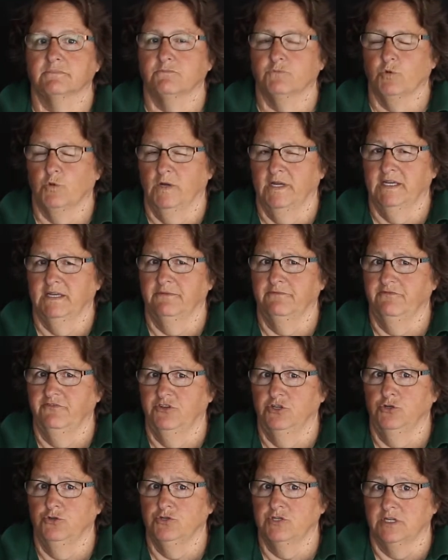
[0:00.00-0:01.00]
Quite
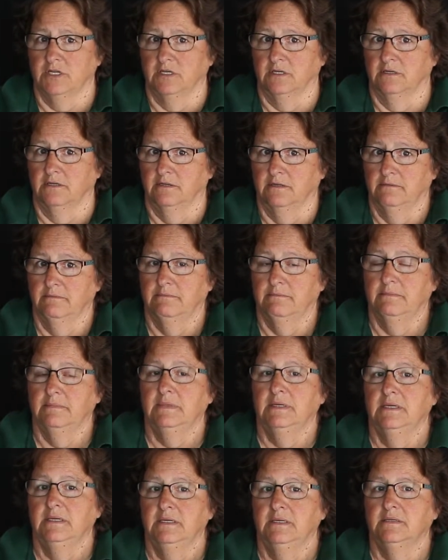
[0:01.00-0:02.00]
confusing
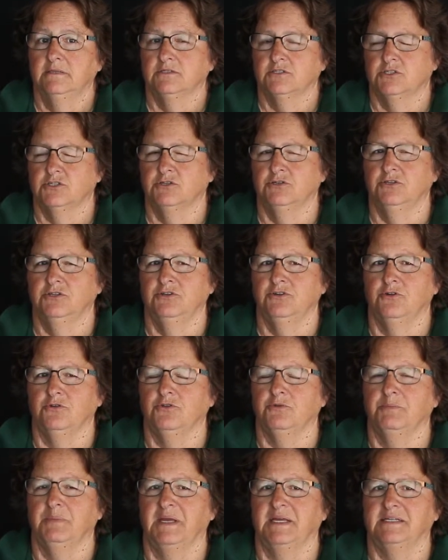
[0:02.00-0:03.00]
till you know the
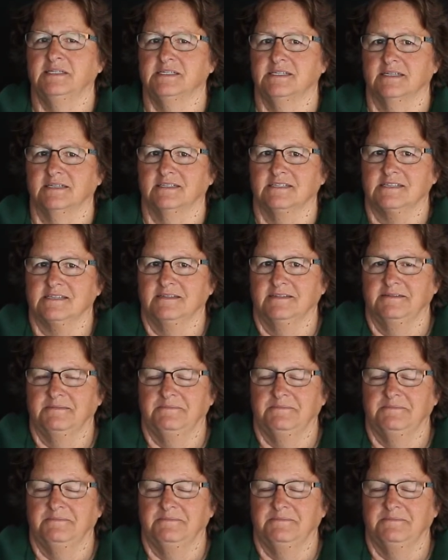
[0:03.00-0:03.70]
basics.